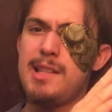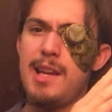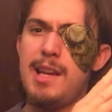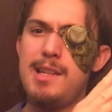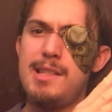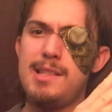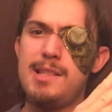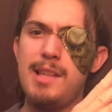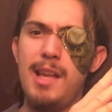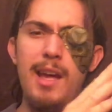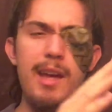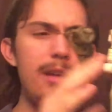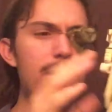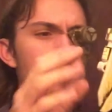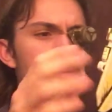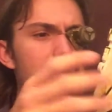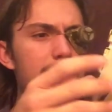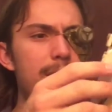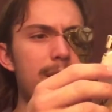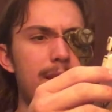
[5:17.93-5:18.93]
guy's
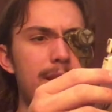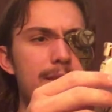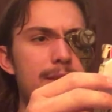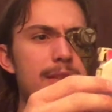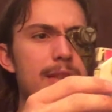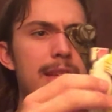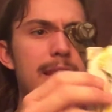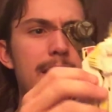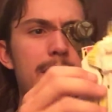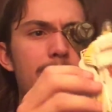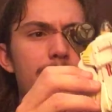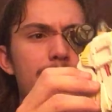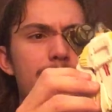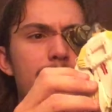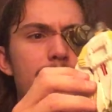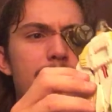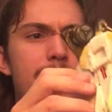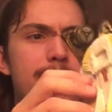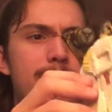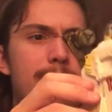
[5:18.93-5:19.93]
style because he
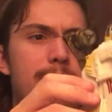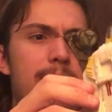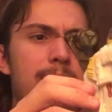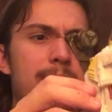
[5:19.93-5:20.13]
also has an